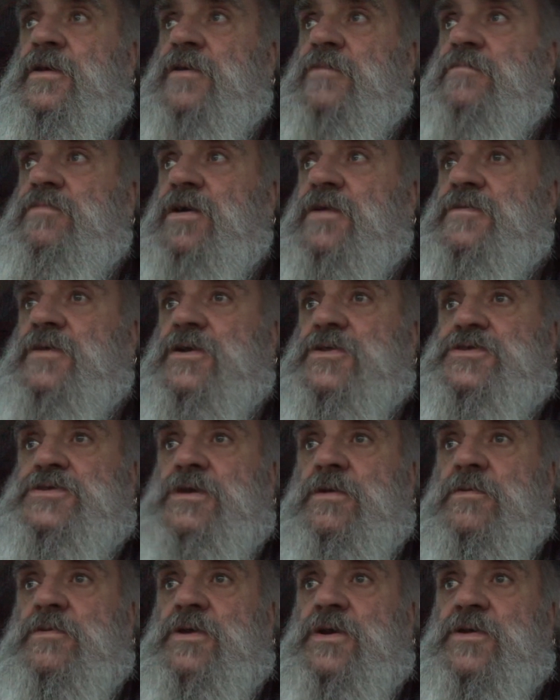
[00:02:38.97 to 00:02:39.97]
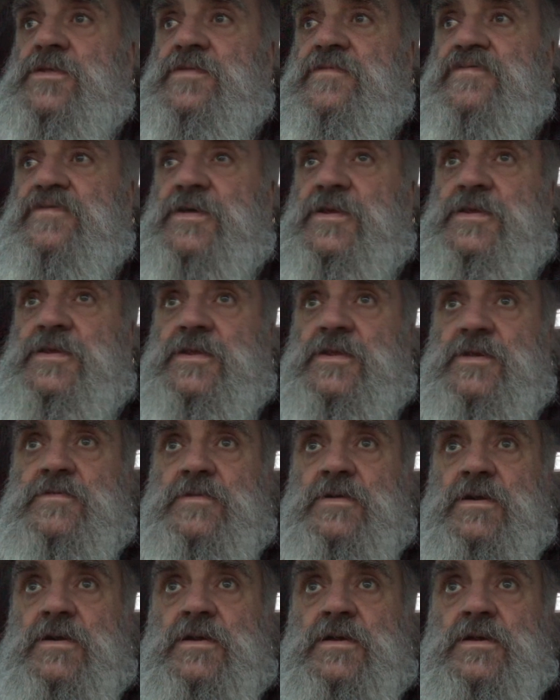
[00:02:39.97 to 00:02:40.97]
But I've got a towing on the front and I've
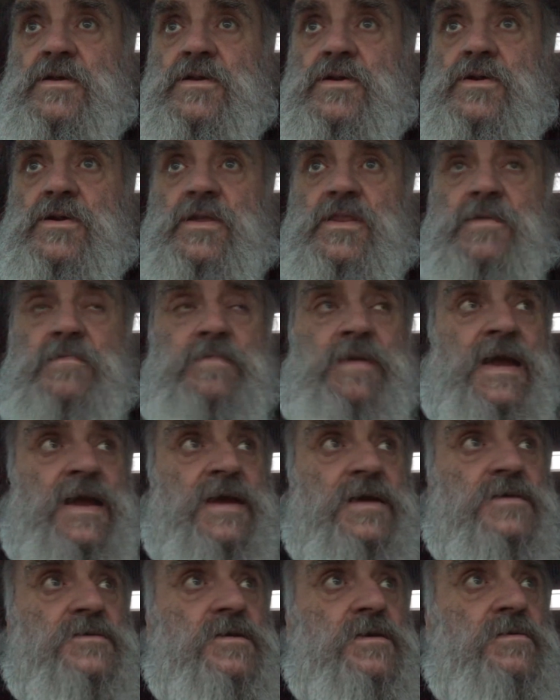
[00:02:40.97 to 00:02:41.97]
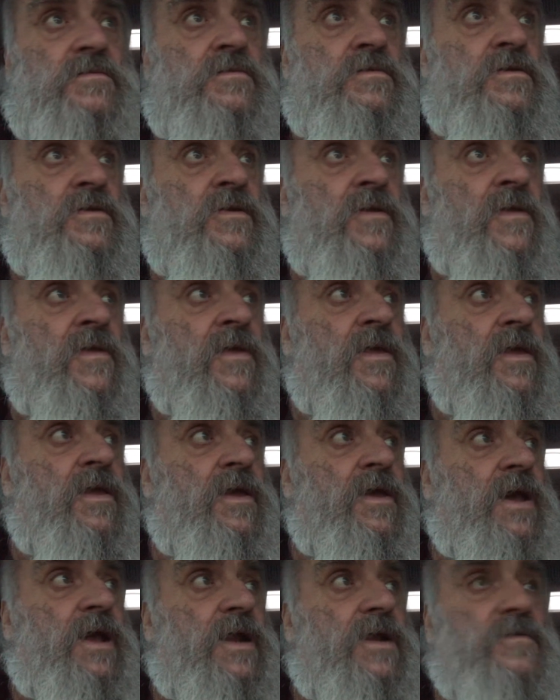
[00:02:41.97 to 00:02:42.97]
got a hook on the back, so
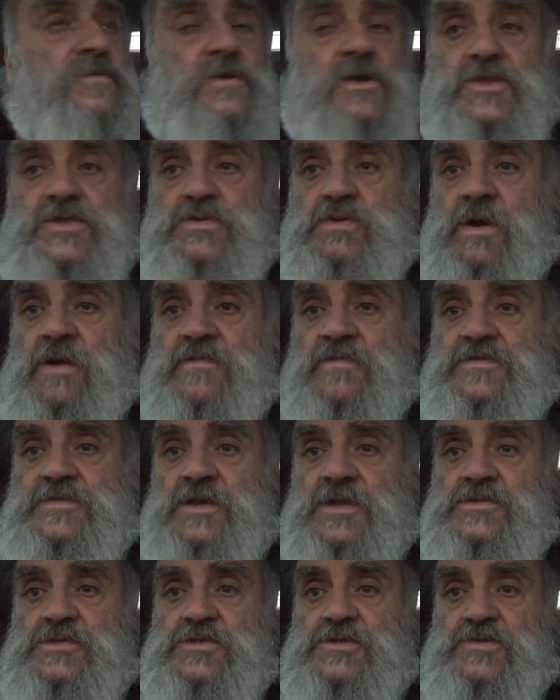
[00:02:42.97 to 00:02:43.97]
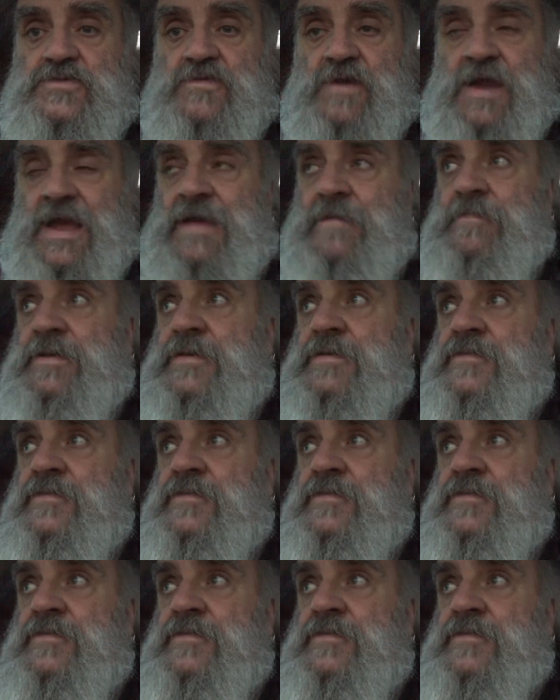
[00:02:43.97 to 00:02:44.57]
I've got a 12 ton strap,